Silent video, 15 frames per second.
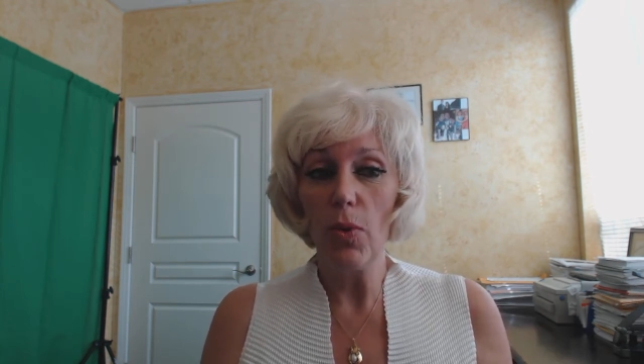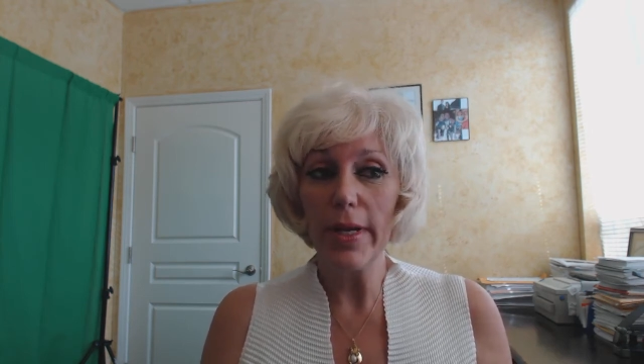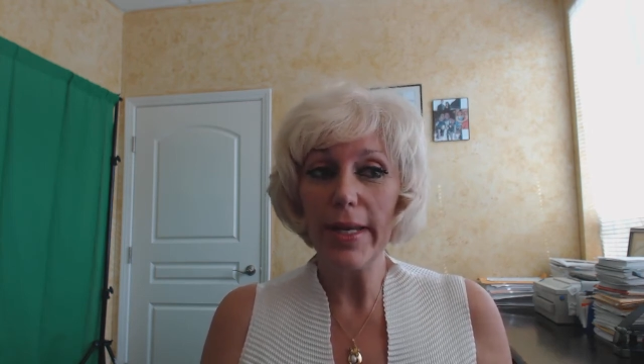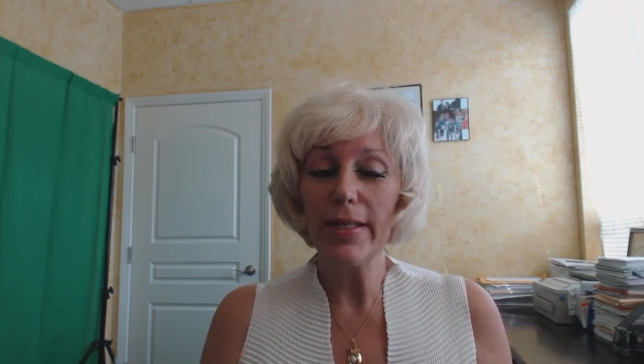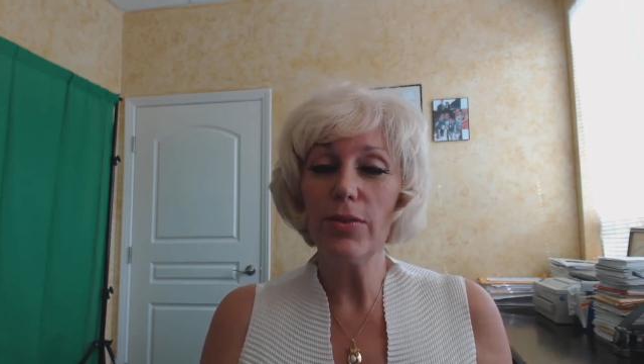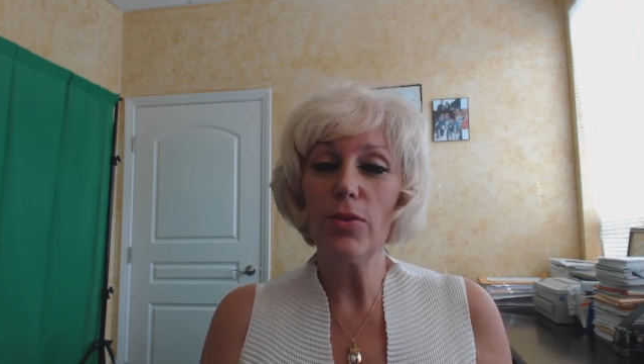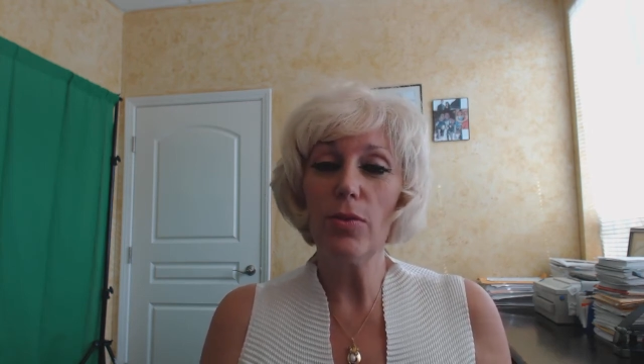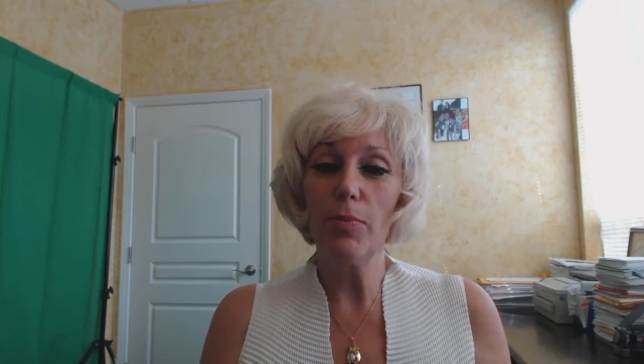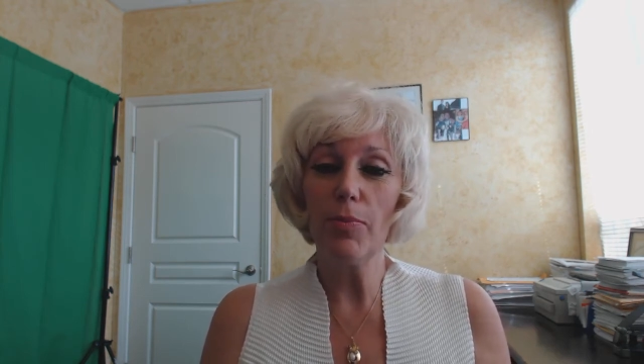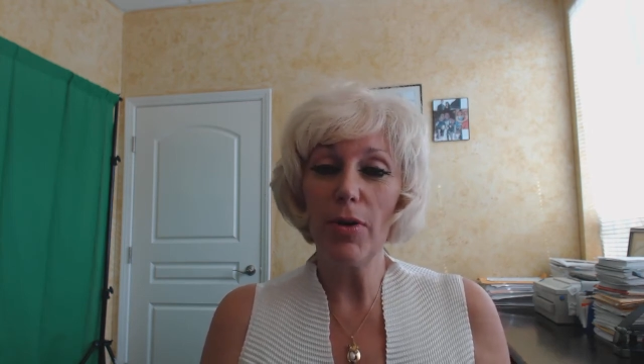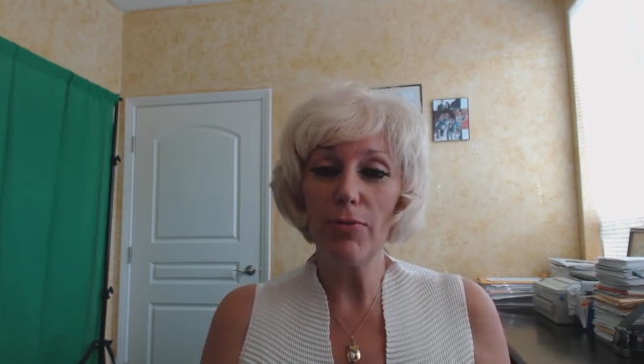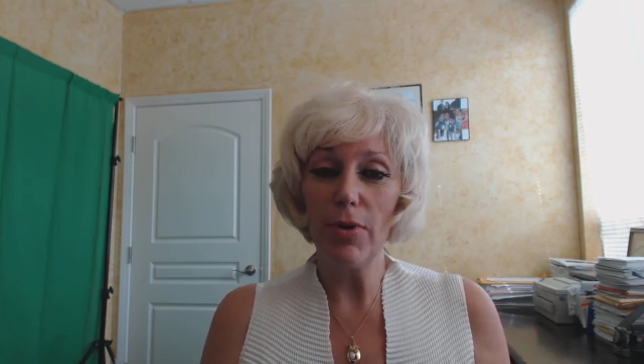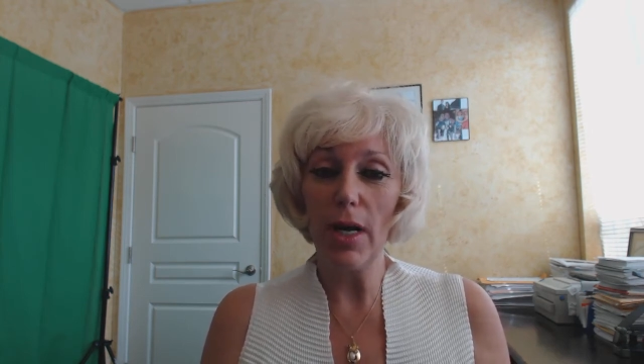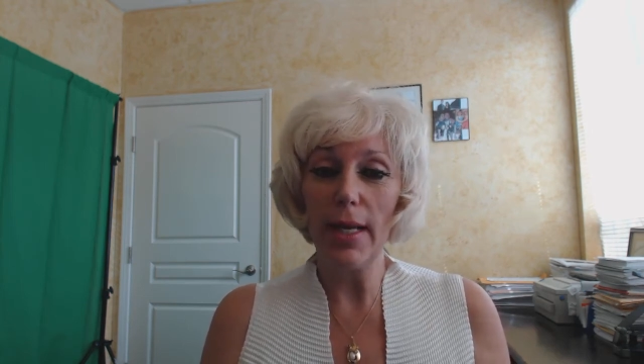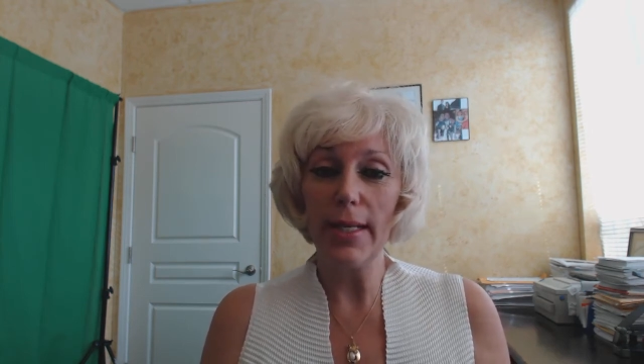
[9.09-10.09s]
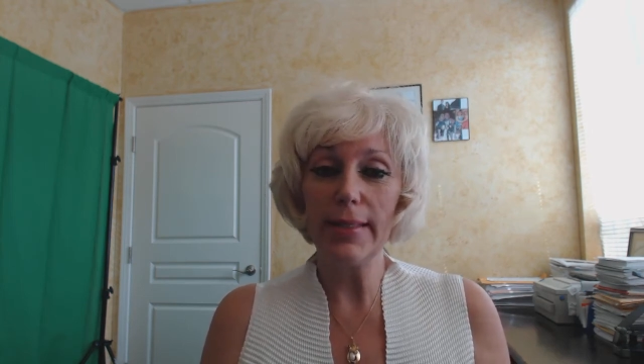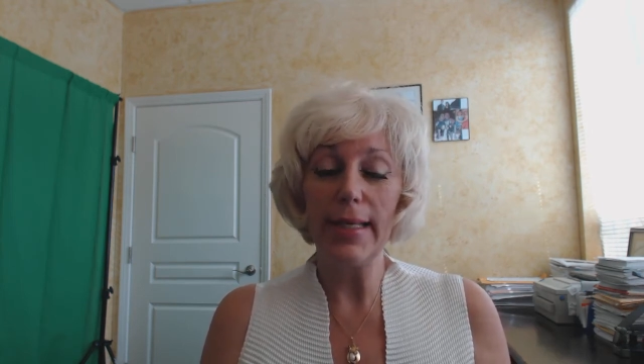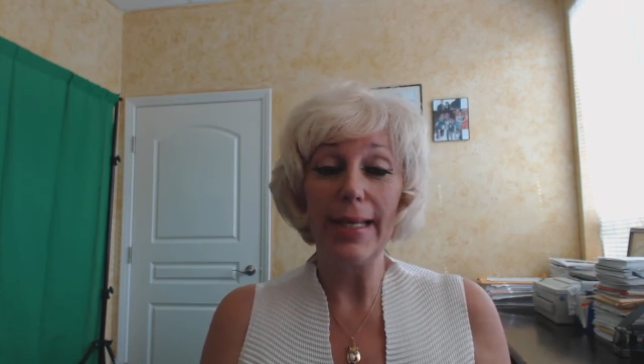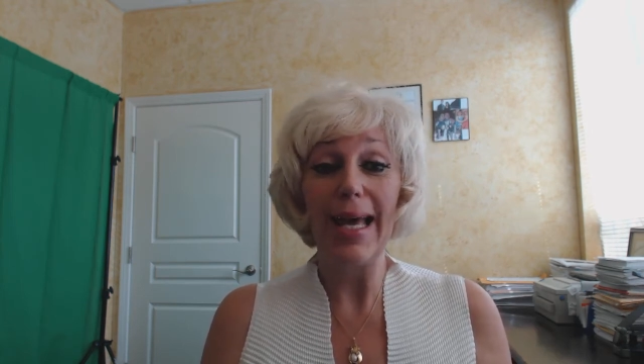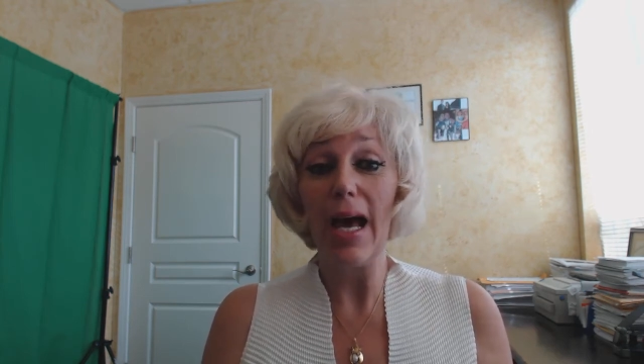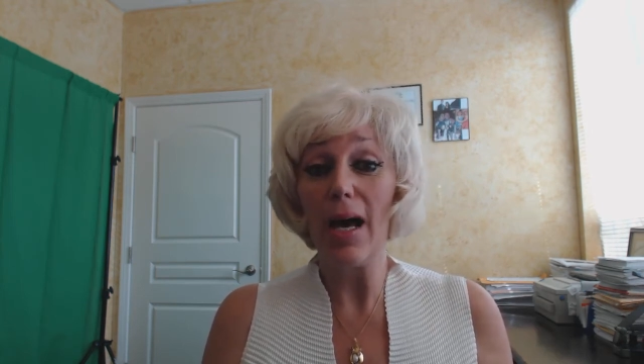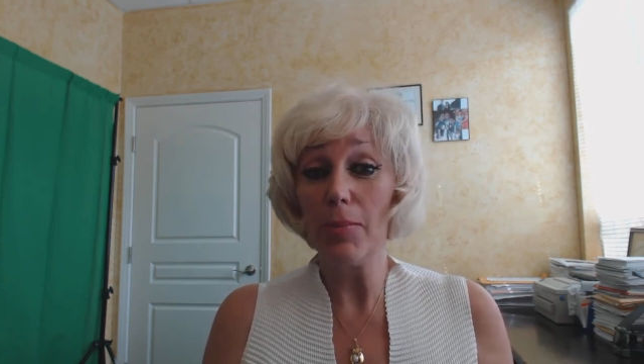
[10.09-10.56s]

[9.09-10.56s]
wanted to provide an